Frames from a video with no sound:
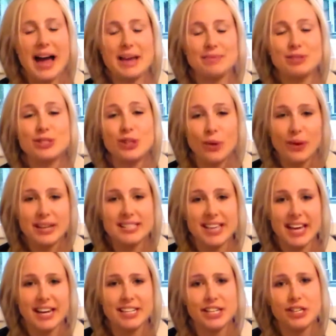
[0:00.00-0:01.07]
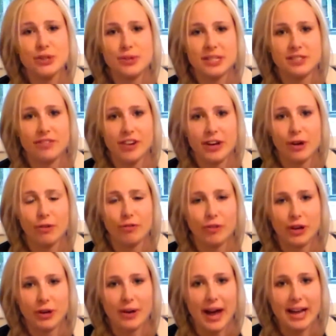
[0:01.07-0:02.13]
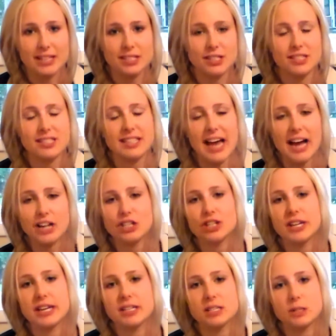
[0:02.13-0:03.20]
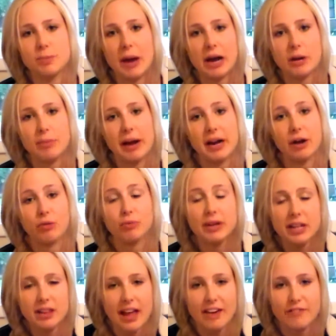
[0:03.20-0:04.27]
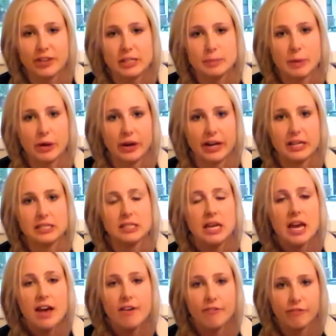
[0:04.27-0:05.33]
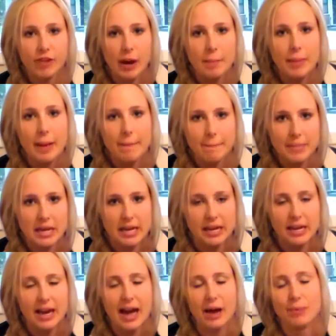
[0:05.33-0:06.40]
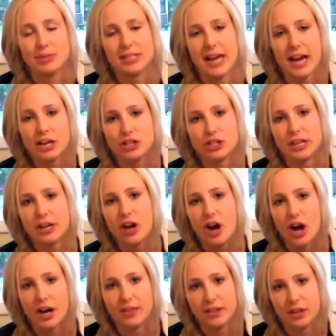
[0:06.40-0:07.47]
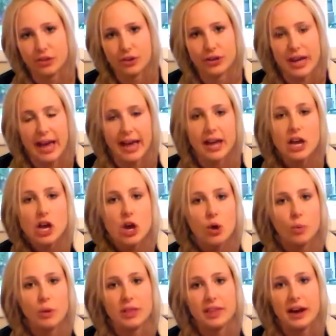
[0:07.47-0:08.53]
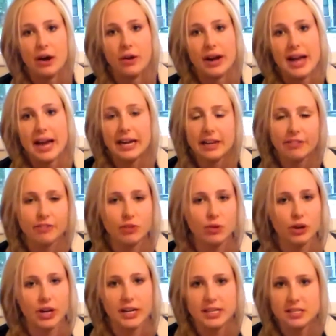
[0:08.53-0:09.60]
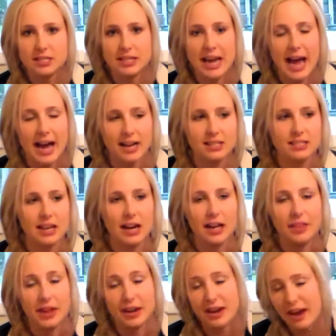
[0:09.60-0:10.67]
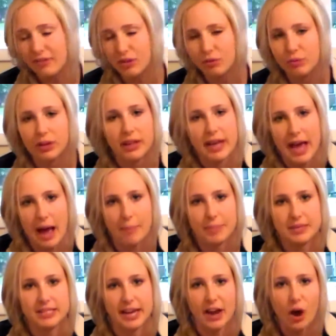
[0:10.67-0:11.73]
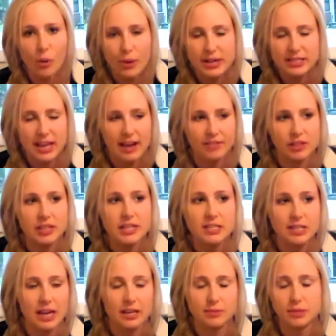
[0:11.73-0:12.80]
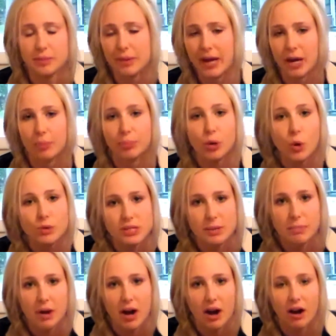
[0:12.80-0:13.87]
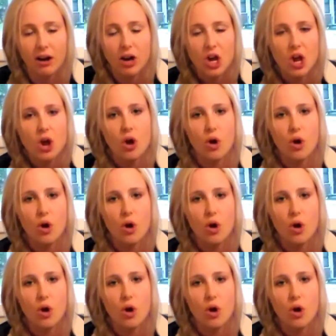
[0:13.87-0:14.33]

am so excited to do this video for you guys. This is actually inspired by a real life experience from me. I was actually caught the other day without any food or any snacks. That never really happens. I always have at least some kind of protein bar